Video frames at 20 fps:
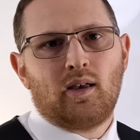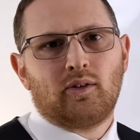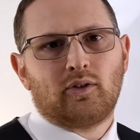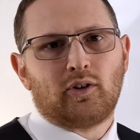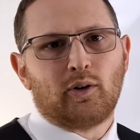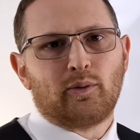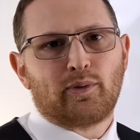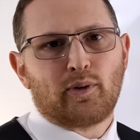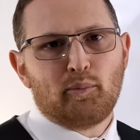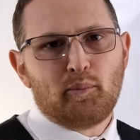
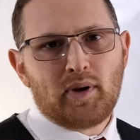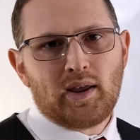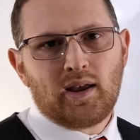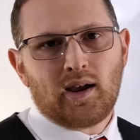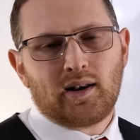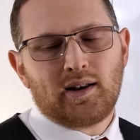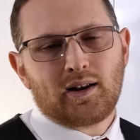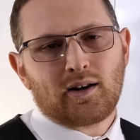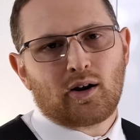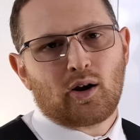So for me,
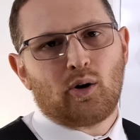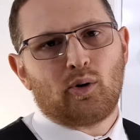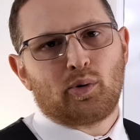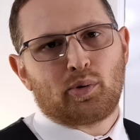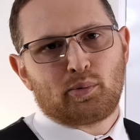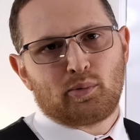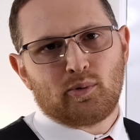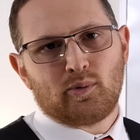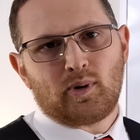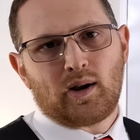I didn't go
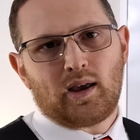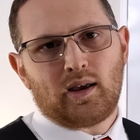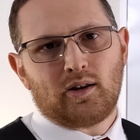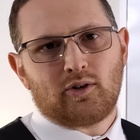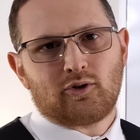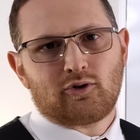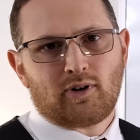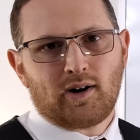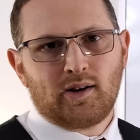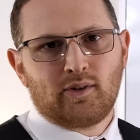through
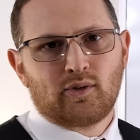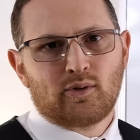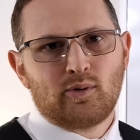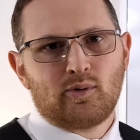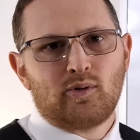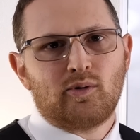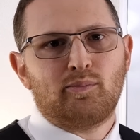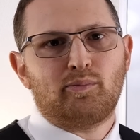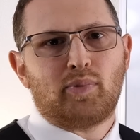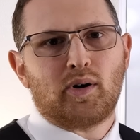a trade
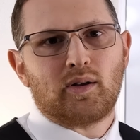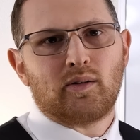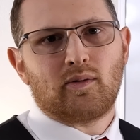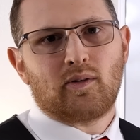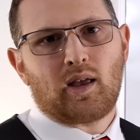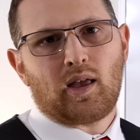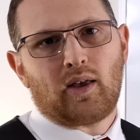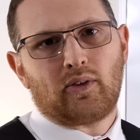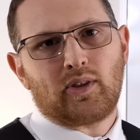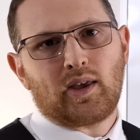school, but
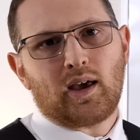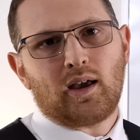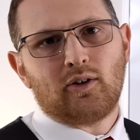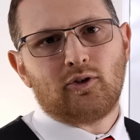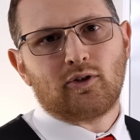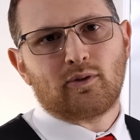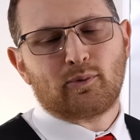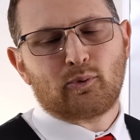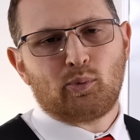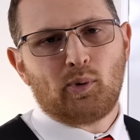at the
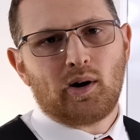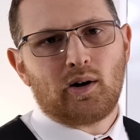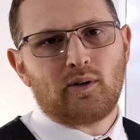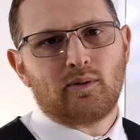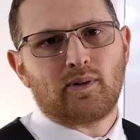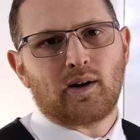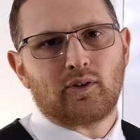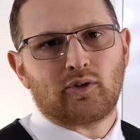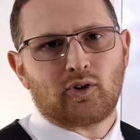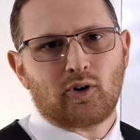age of
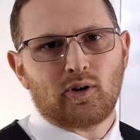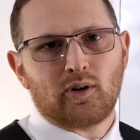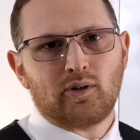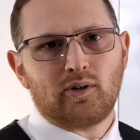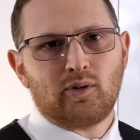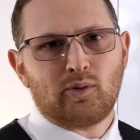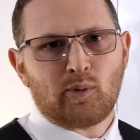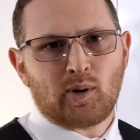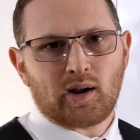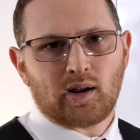12, I
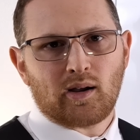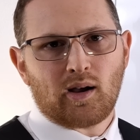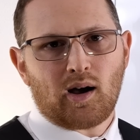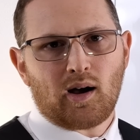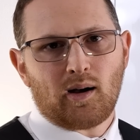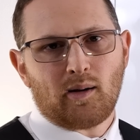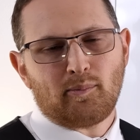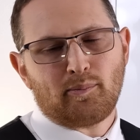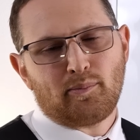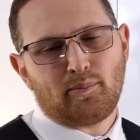started doing
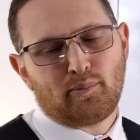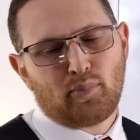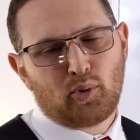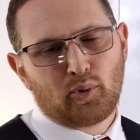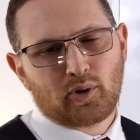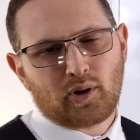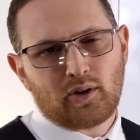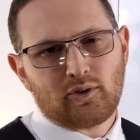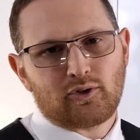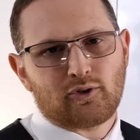
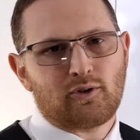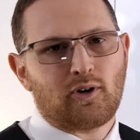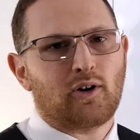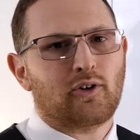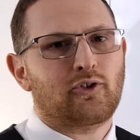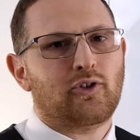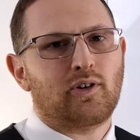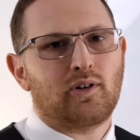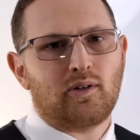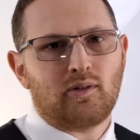pool
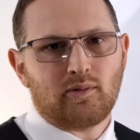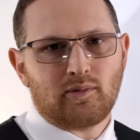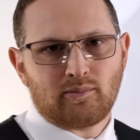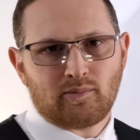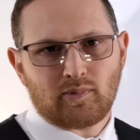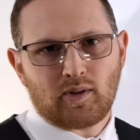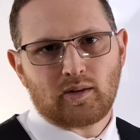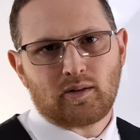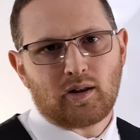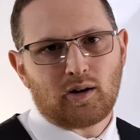
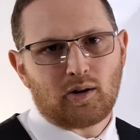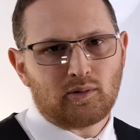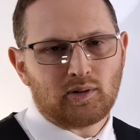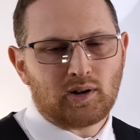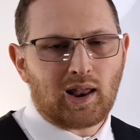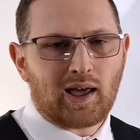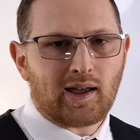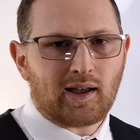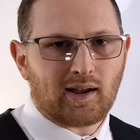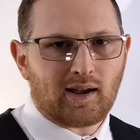construction,
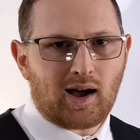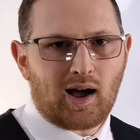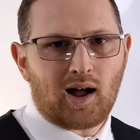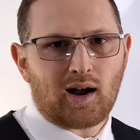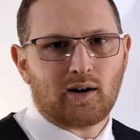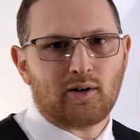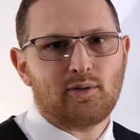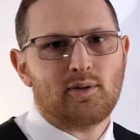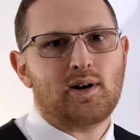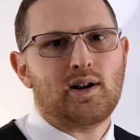laying
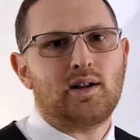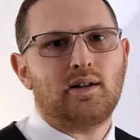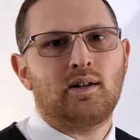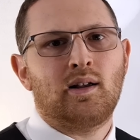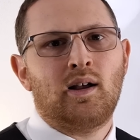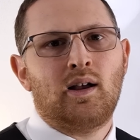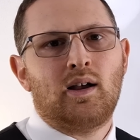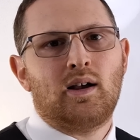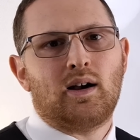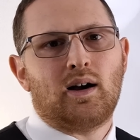concrete,
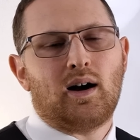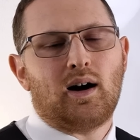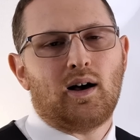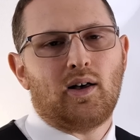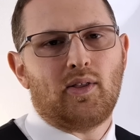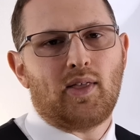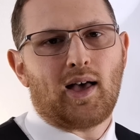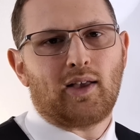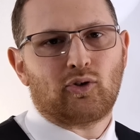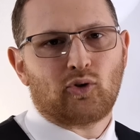
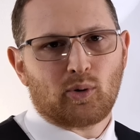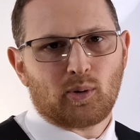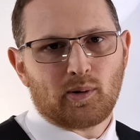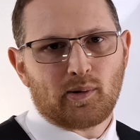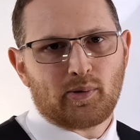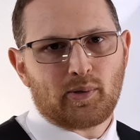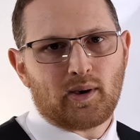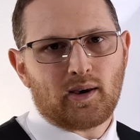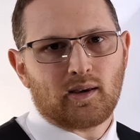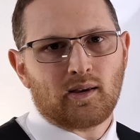that sort
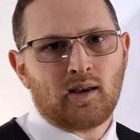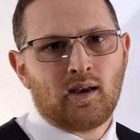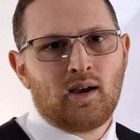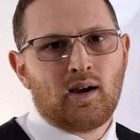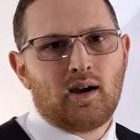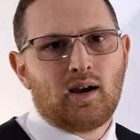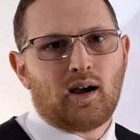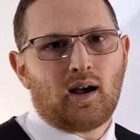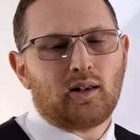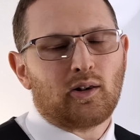of thing.
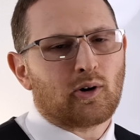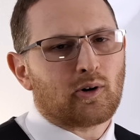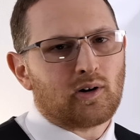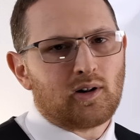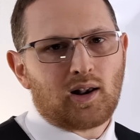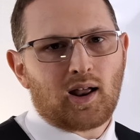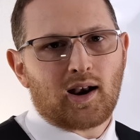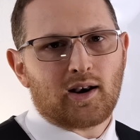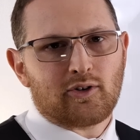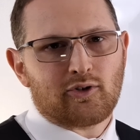I
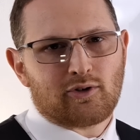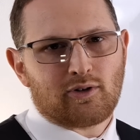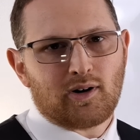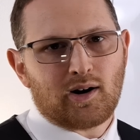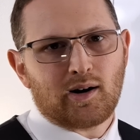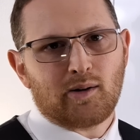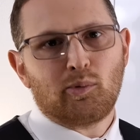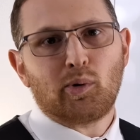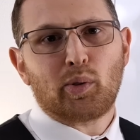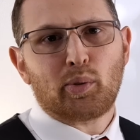learned a lot of
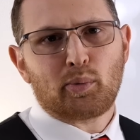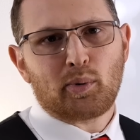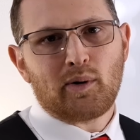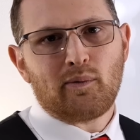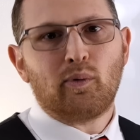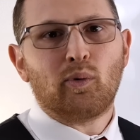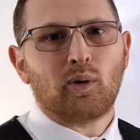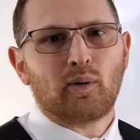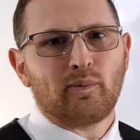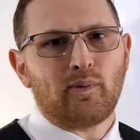trig with
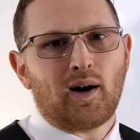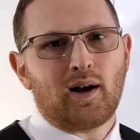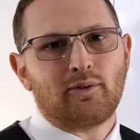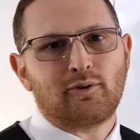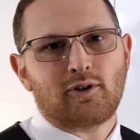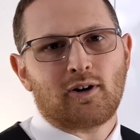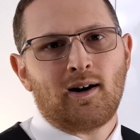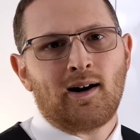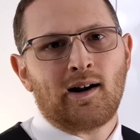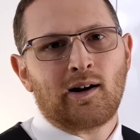3, 4,
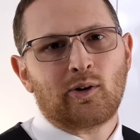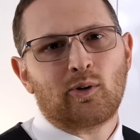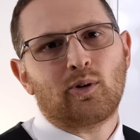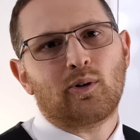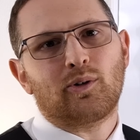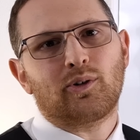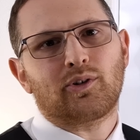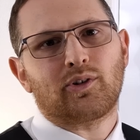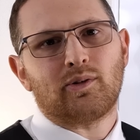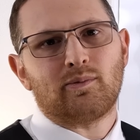5
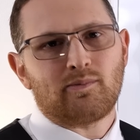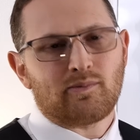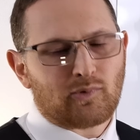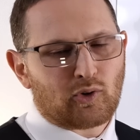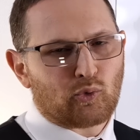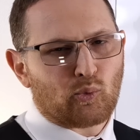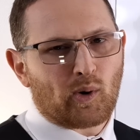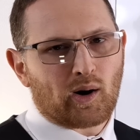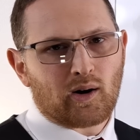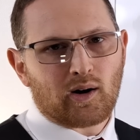triangles
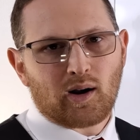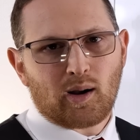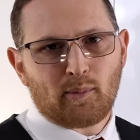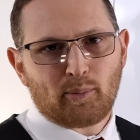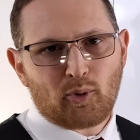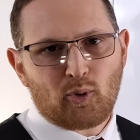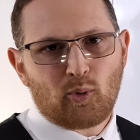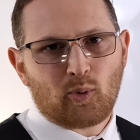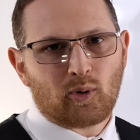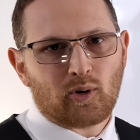and squaring
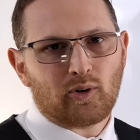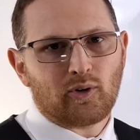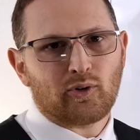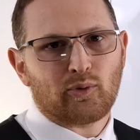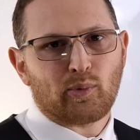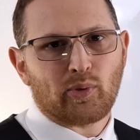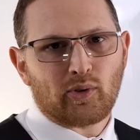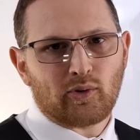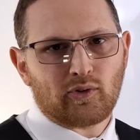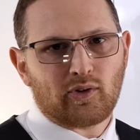up
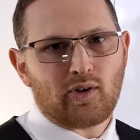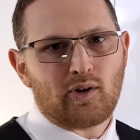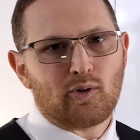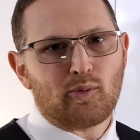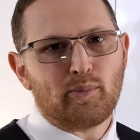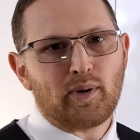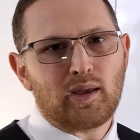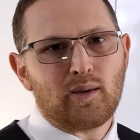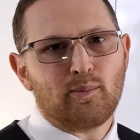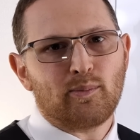corners with
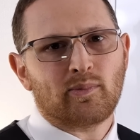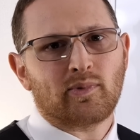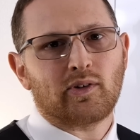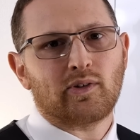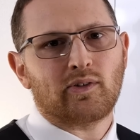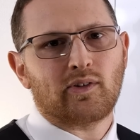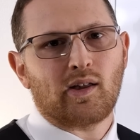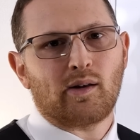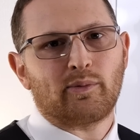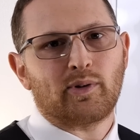steel beams
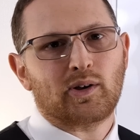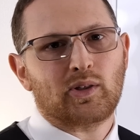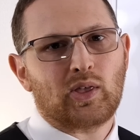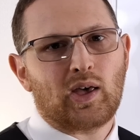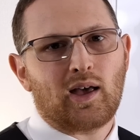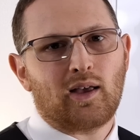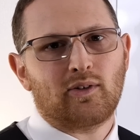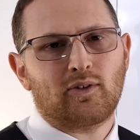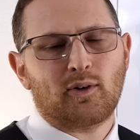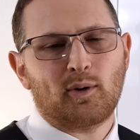and stuff like
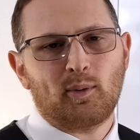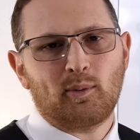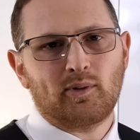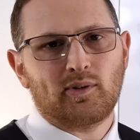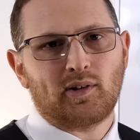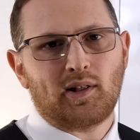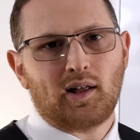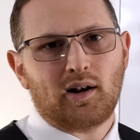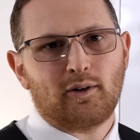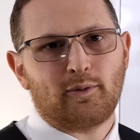that. So it
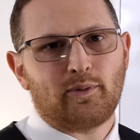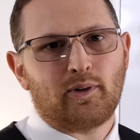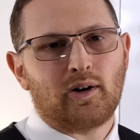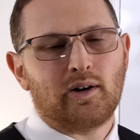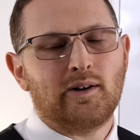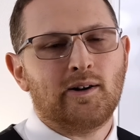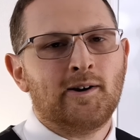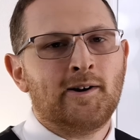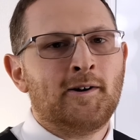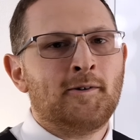was a lot of
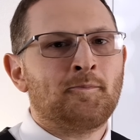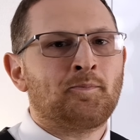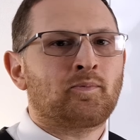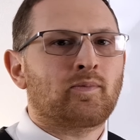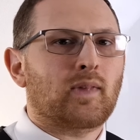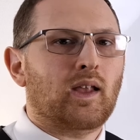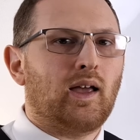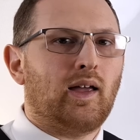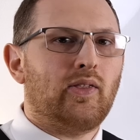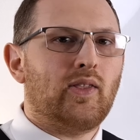fun.
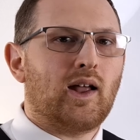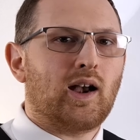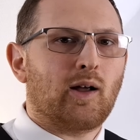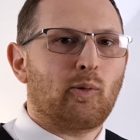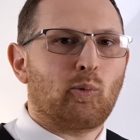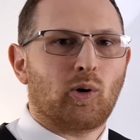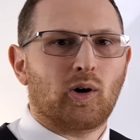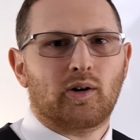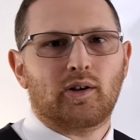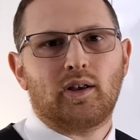And then I
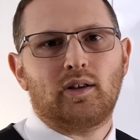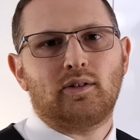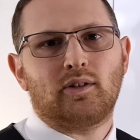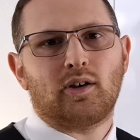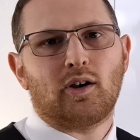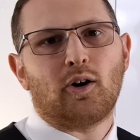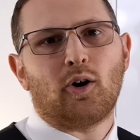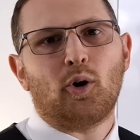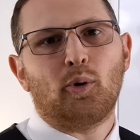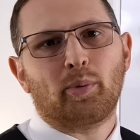worked
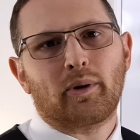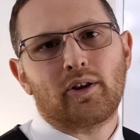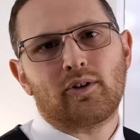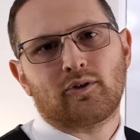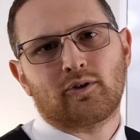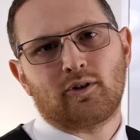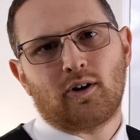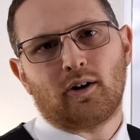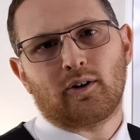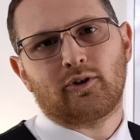into home
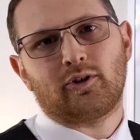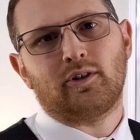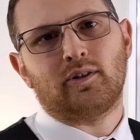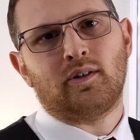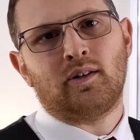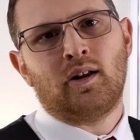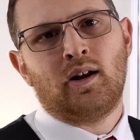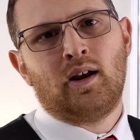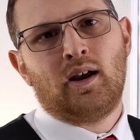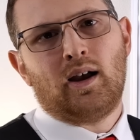
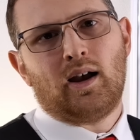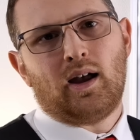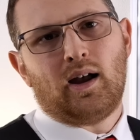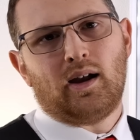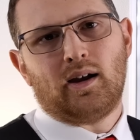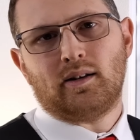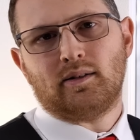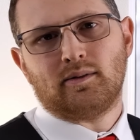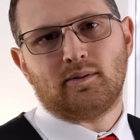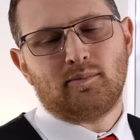construction
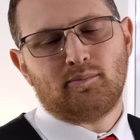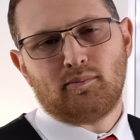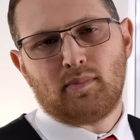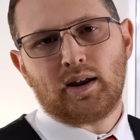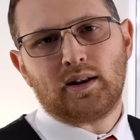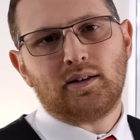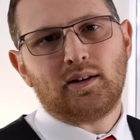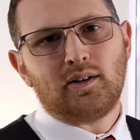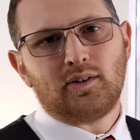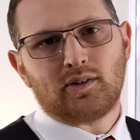and
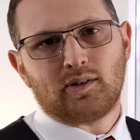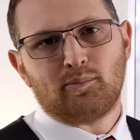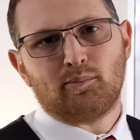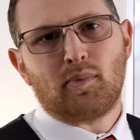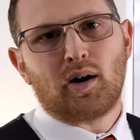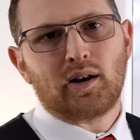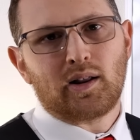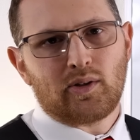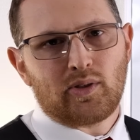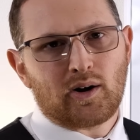made decent
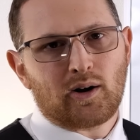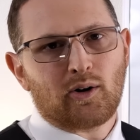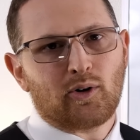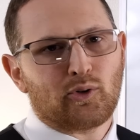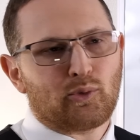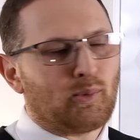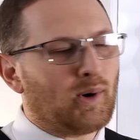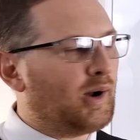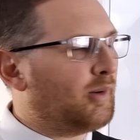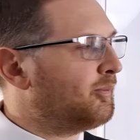money there
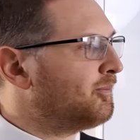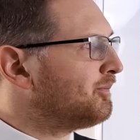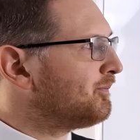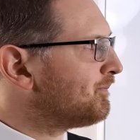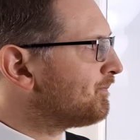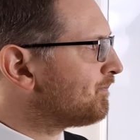as well.